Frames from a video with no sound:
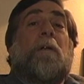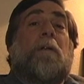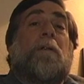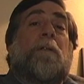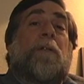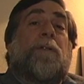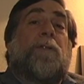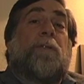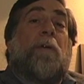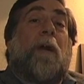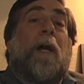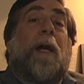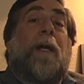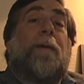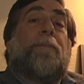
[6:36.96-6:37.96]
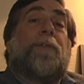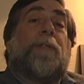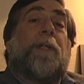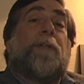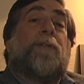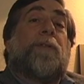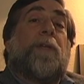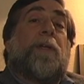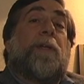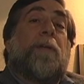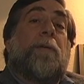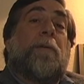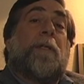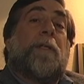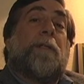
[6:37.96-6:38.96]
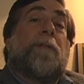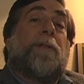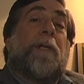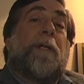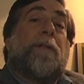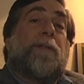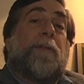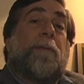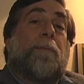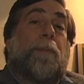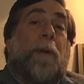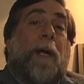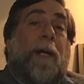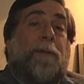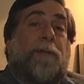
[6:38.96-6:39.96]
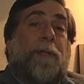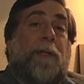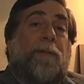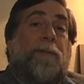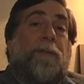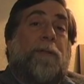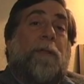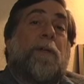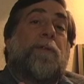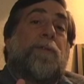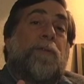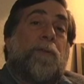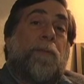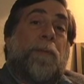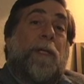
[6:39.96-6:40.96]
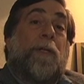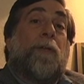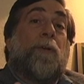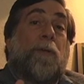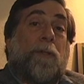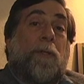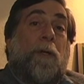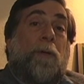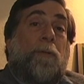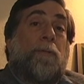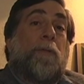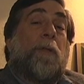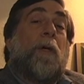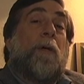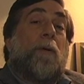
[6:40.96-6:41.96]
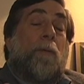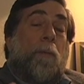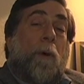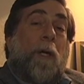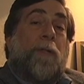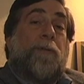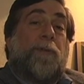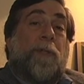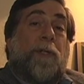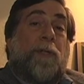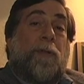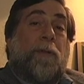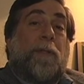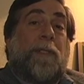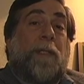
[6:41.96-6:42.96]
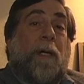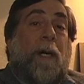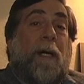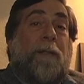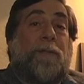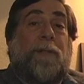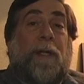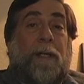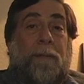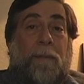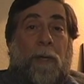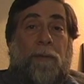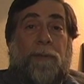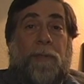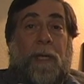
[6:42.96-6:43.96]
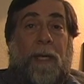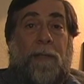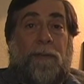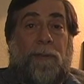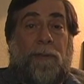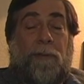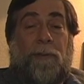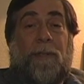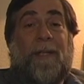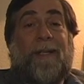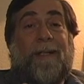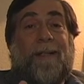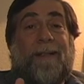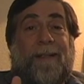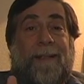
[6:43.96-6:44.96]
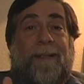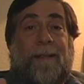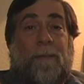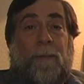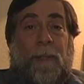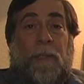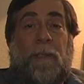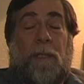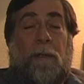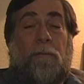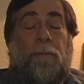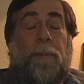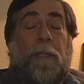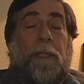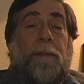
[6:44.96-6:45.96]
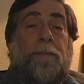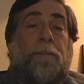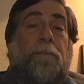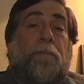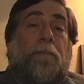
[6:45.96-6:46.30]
describes the securitization process, assuming your loan was securitized, and in most cases it will have been,